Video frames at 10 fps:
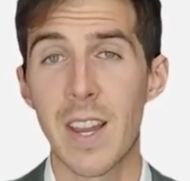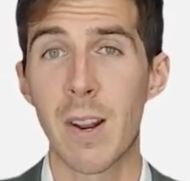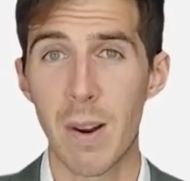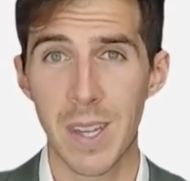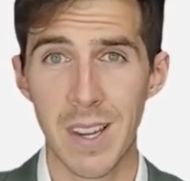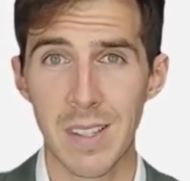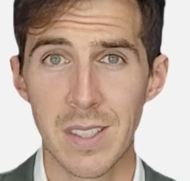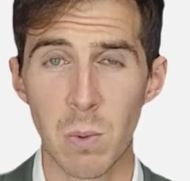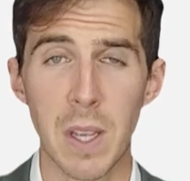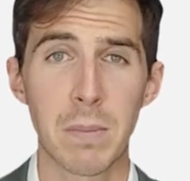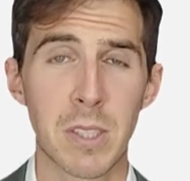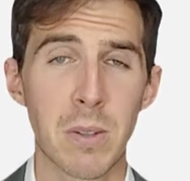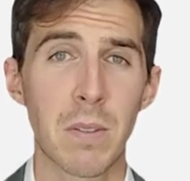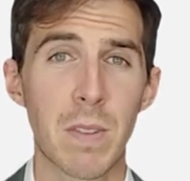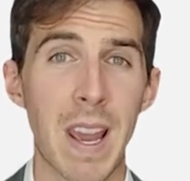In our case, we
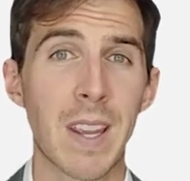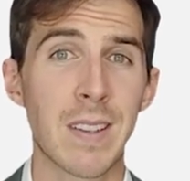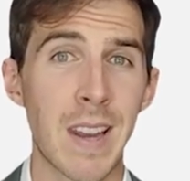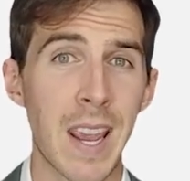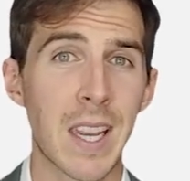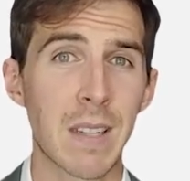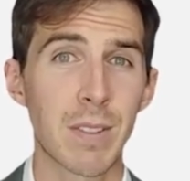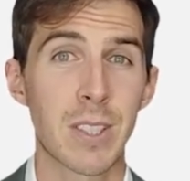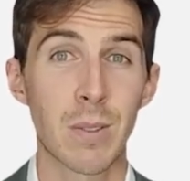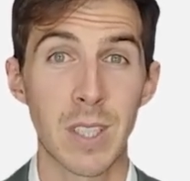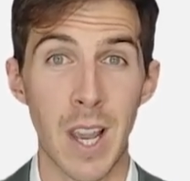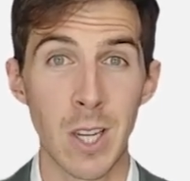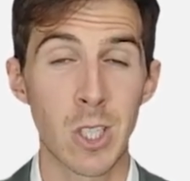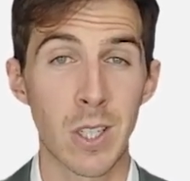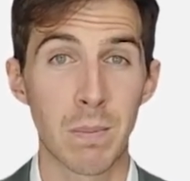observed a negative
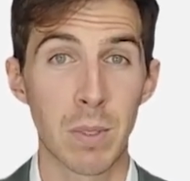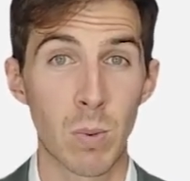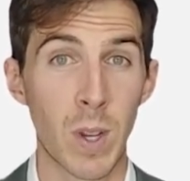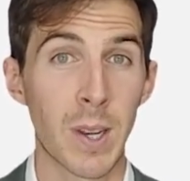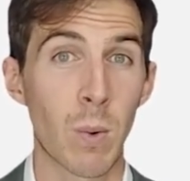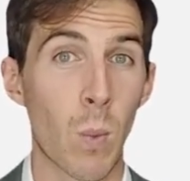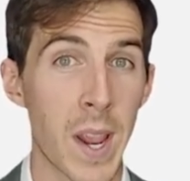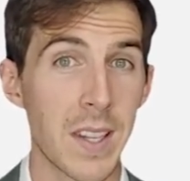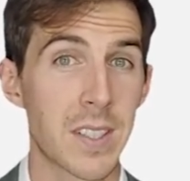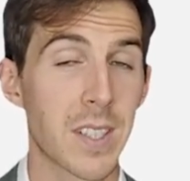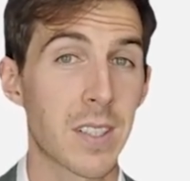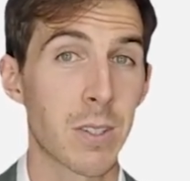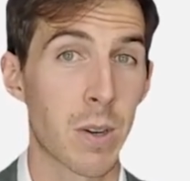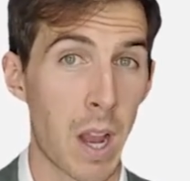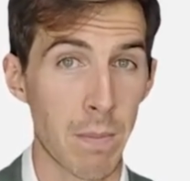association between waist
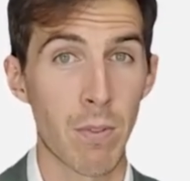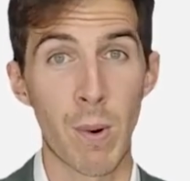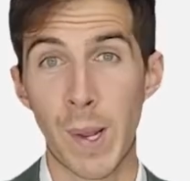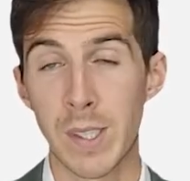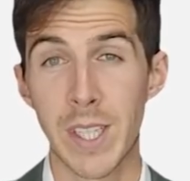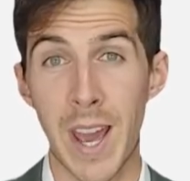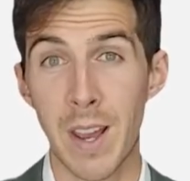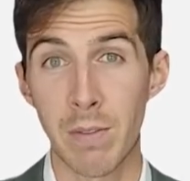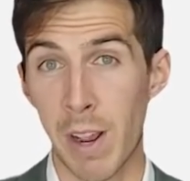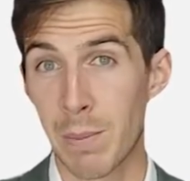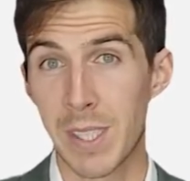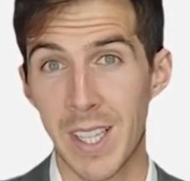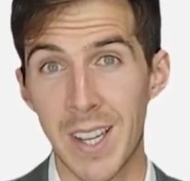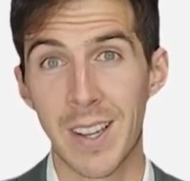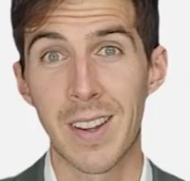circumference and vitamin
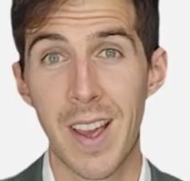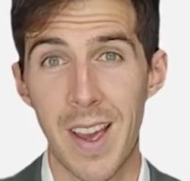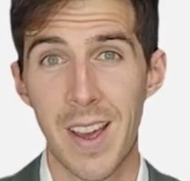D.